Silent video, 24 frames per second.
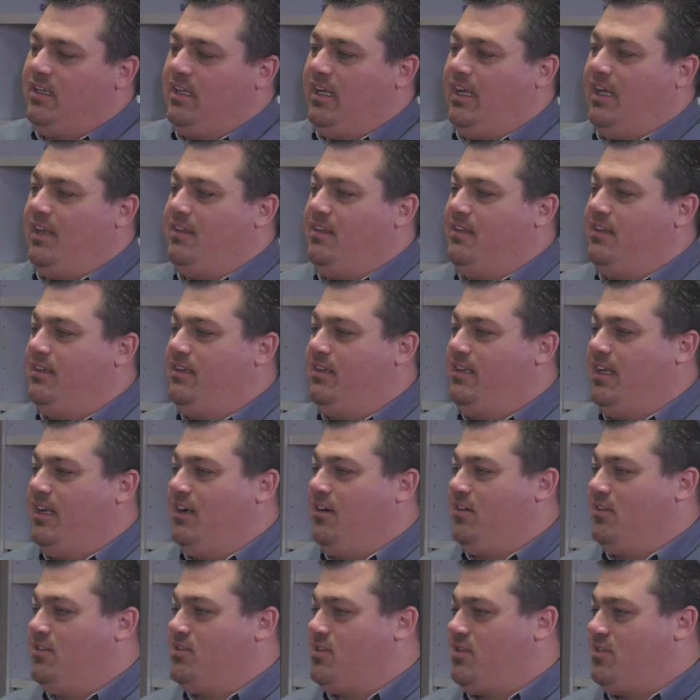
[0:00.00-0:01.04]
And
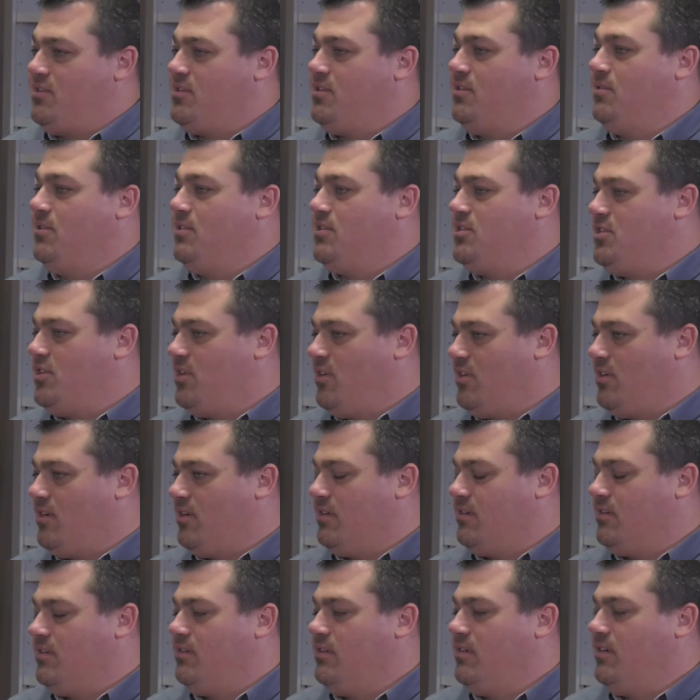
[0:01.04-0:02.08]
there is also a
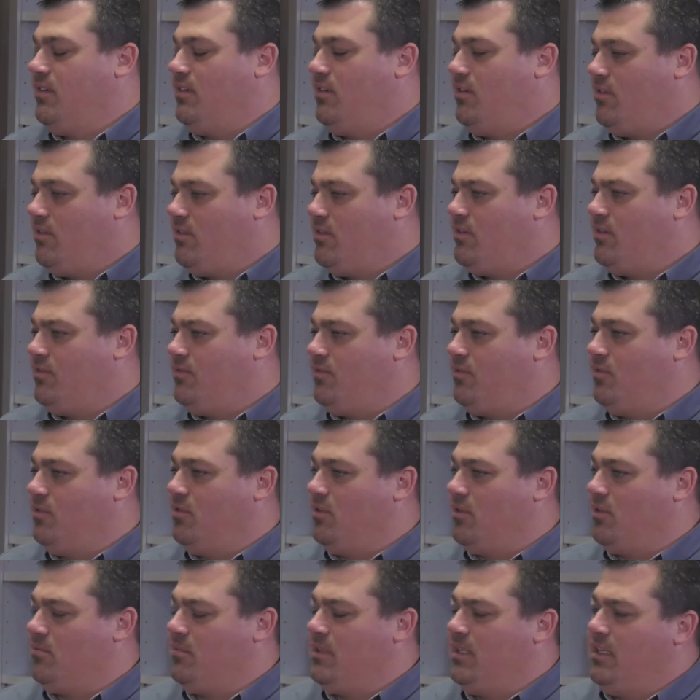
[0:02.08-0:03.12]
chart on the
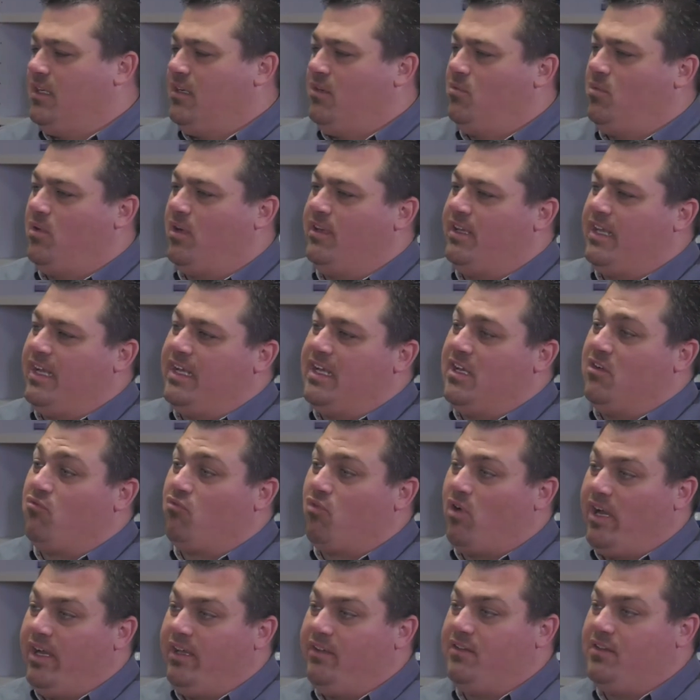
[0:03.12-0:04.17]
form where they can
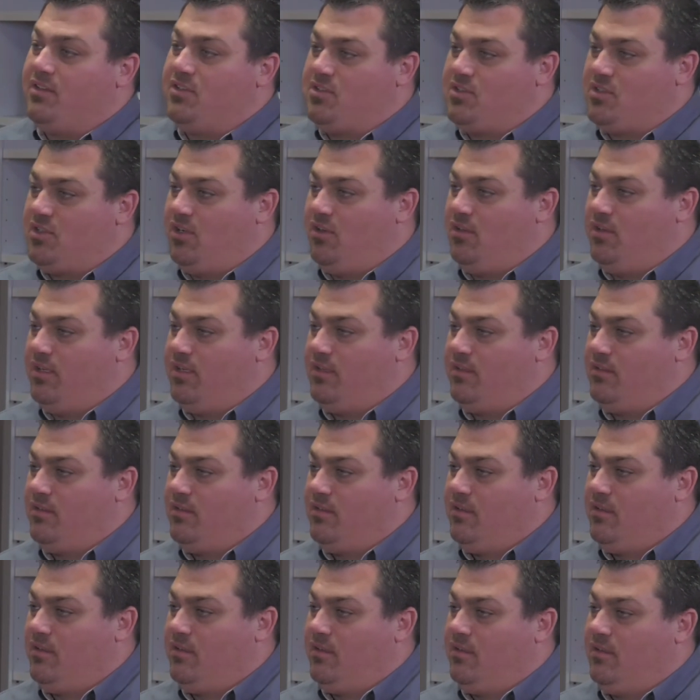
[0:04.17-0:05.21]
rate the student
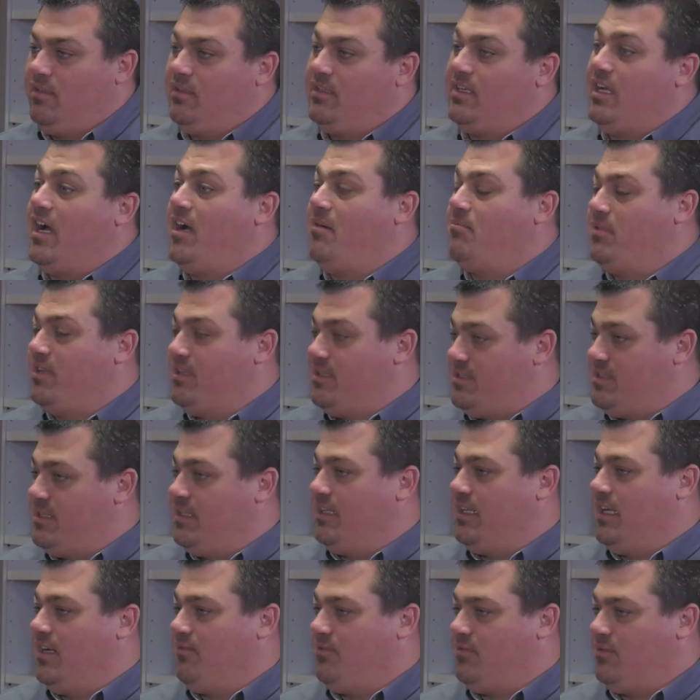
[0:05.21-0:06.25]
competency
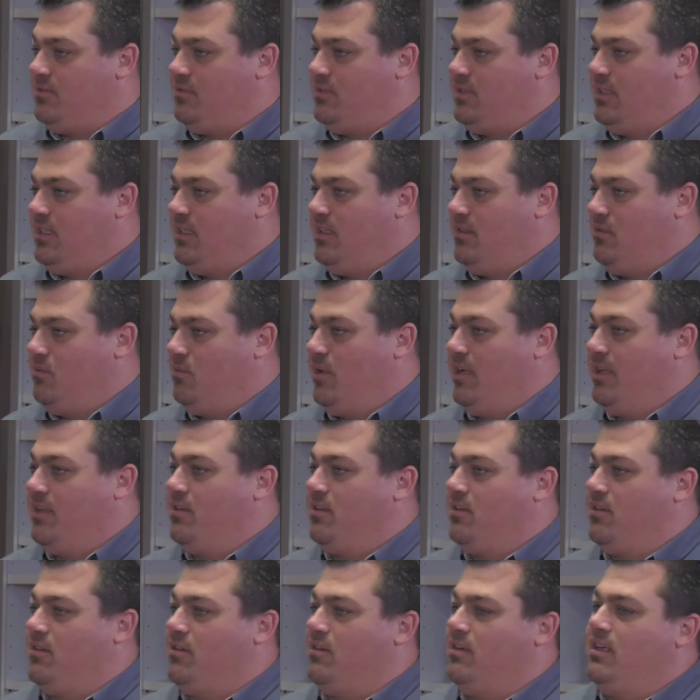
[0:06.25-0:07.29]
level,
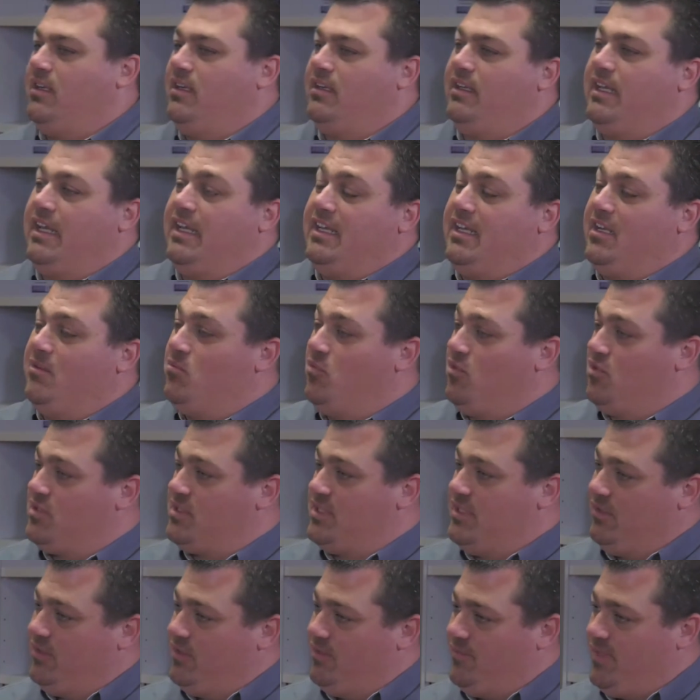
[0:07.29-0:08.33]
whether they need more
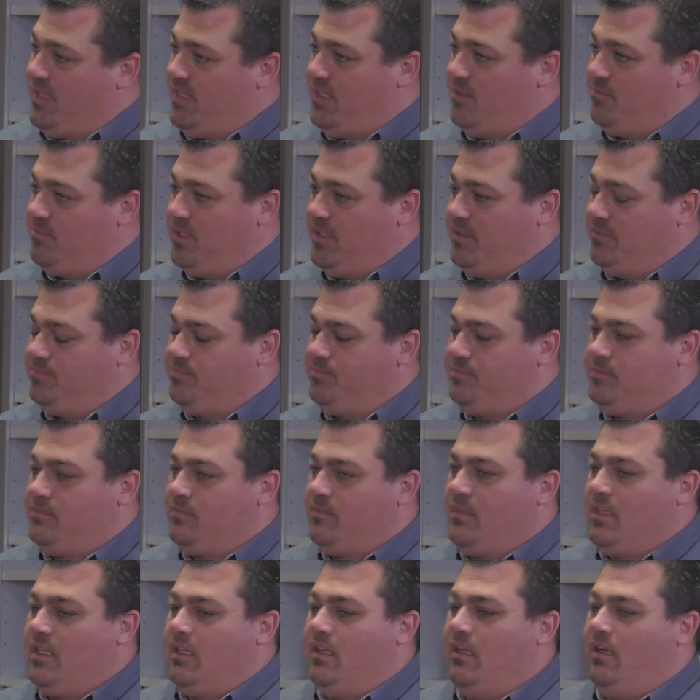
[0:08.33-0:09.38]
skill development,
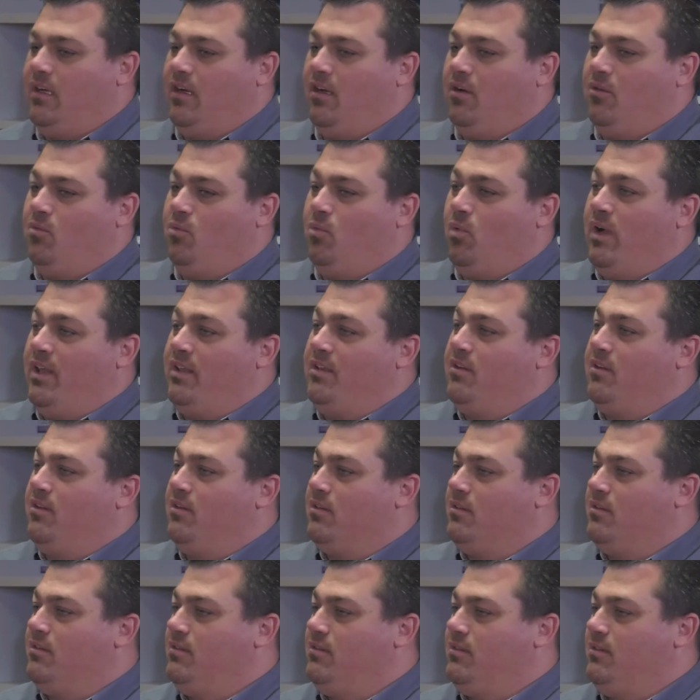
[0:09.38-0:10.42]

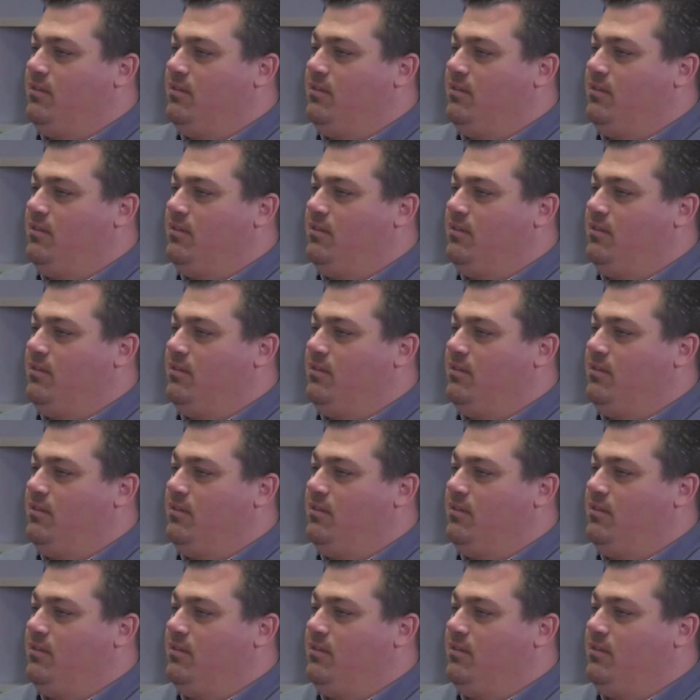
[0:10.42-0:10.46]
whether